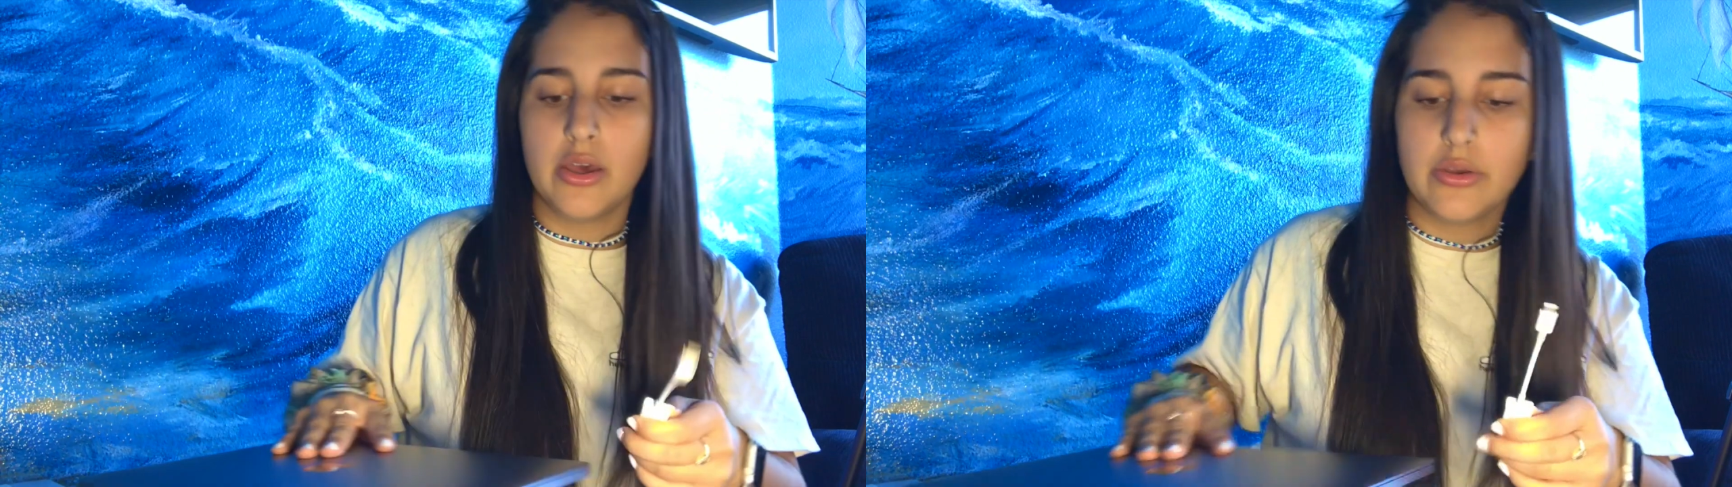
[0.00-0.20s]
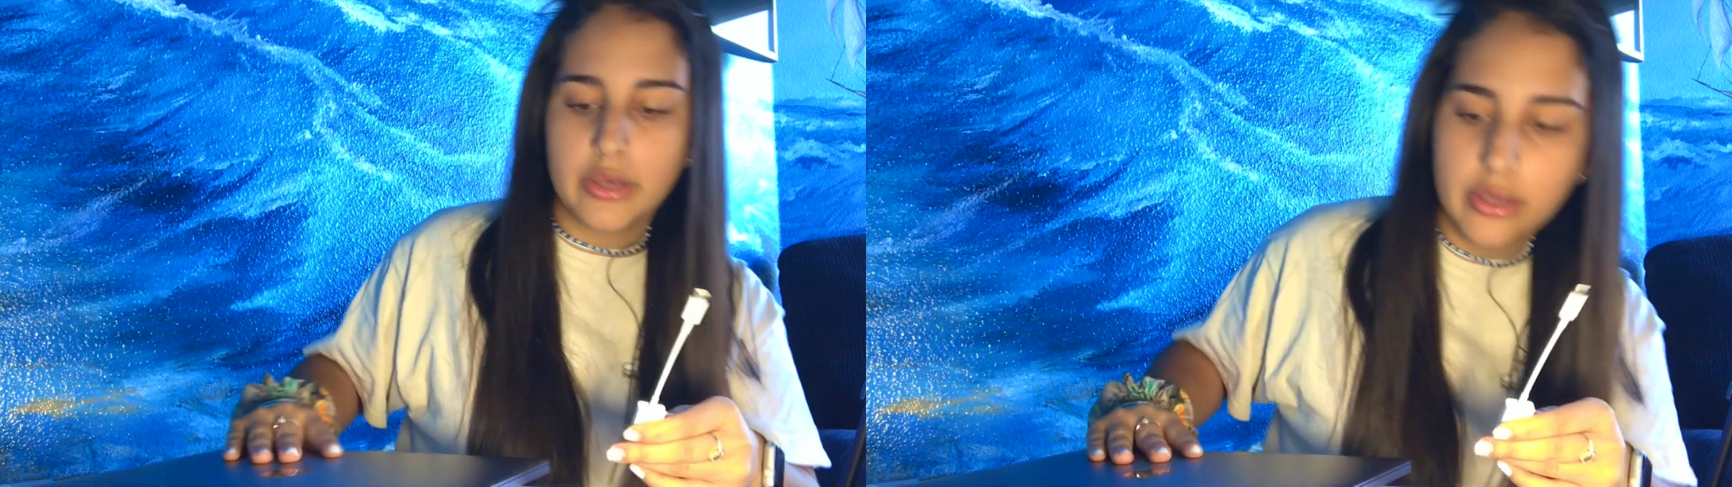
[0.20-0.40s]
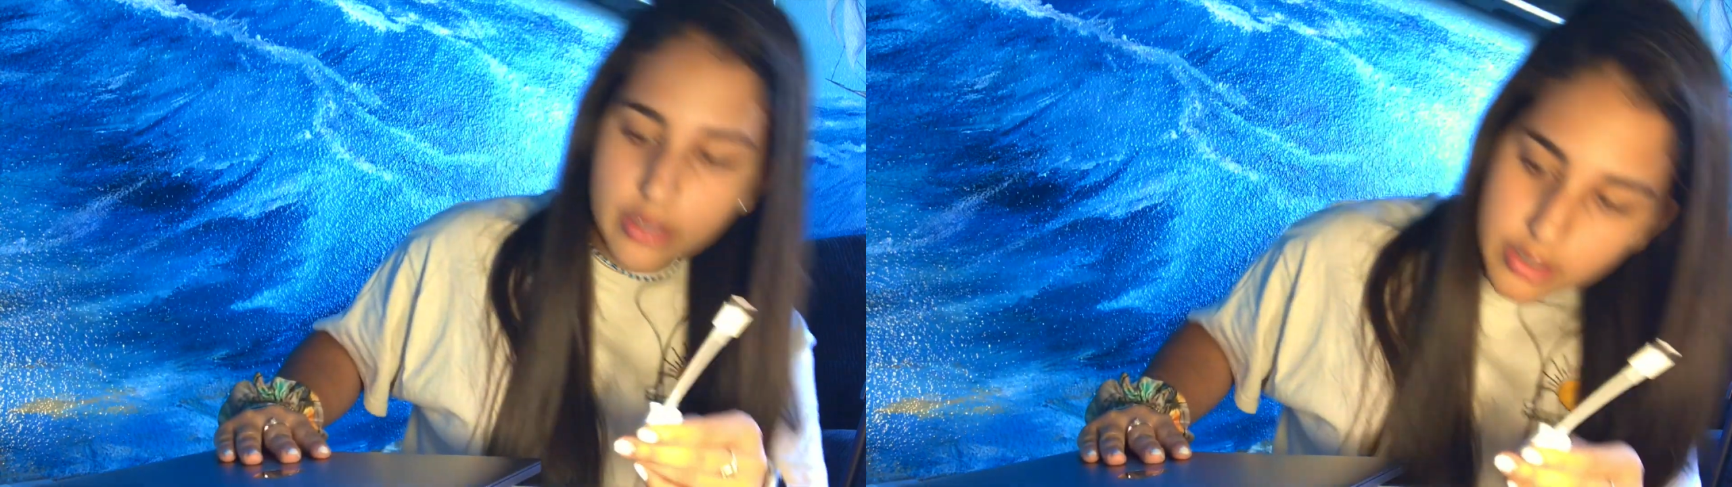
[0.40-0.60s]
Okay.